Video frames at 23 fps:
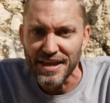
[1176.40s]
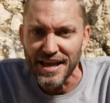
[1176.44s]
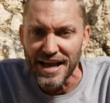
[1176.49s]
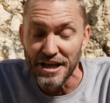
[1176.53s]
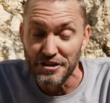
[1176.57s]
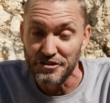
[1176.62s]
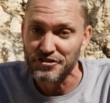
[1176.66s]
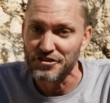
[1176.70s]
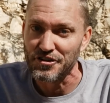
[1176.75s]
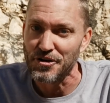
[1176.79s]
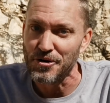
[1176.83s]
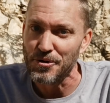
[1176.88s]

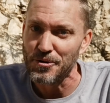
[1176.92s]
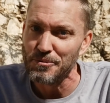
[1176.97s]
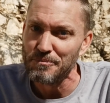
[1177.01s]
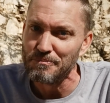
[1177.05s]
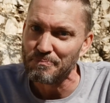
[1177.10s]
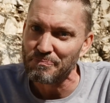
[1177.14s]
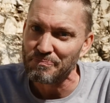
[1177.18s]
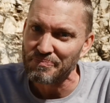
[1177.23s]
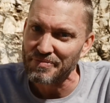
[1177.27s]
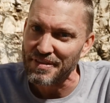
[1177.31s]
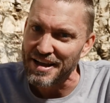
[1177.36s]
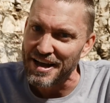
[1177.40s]
And so,
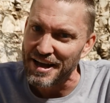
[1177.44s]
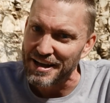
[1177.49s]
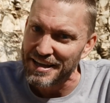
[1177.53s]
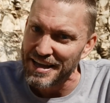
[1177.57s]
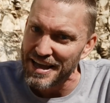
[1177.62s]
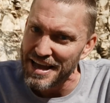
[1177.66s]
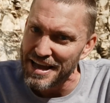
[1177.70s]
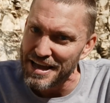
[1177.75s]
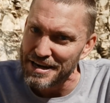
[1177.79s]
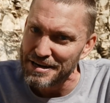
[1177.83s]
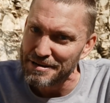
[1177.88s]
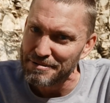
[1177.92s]

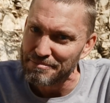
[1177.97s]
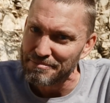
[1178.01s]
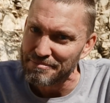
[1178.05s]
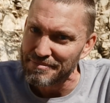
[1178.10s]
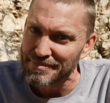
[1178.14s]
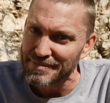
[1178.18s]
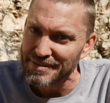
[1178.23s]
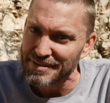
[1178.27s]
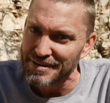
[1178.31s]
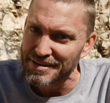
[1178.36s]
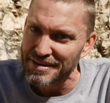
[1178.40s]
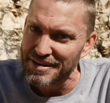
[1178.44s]
again,
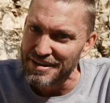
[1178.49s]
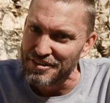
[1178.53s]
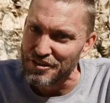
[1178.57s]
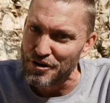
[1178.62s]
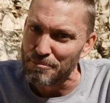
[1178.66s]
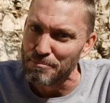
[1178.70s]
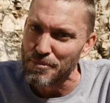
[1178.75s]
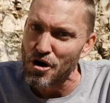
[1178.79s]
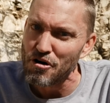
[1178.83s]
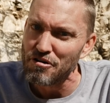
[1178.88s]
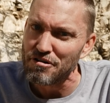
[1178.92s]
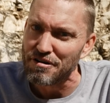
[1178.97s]
their
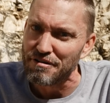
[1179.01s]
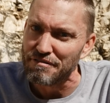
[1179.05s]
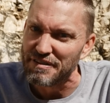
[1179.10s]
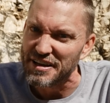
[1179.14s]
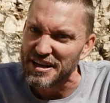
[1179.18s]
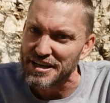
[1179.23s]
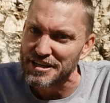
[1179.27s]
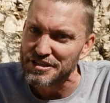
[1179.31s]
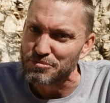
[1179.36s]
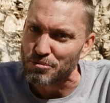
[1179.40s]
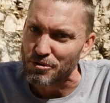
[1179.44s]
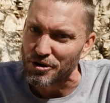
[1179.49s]
motive
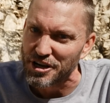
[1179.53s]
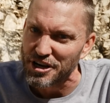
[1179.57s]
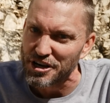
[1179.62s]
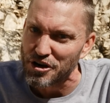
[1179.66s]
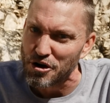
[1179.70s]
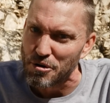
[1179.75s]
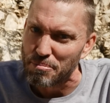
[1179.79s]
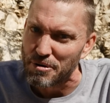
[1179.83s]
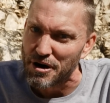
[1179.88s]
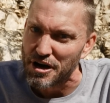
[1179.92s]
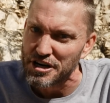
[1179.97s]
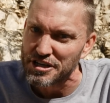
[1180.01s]
is, we're going to
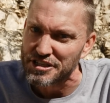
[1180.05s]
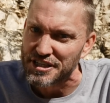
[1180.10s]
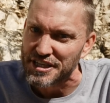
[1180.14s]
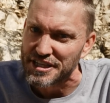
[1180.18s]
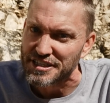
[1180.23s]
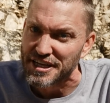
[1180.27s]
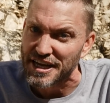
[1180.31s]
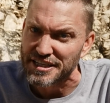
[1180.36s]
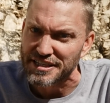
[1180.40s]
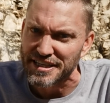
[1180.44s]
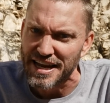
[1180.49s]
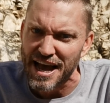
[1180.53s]
go punish these guys.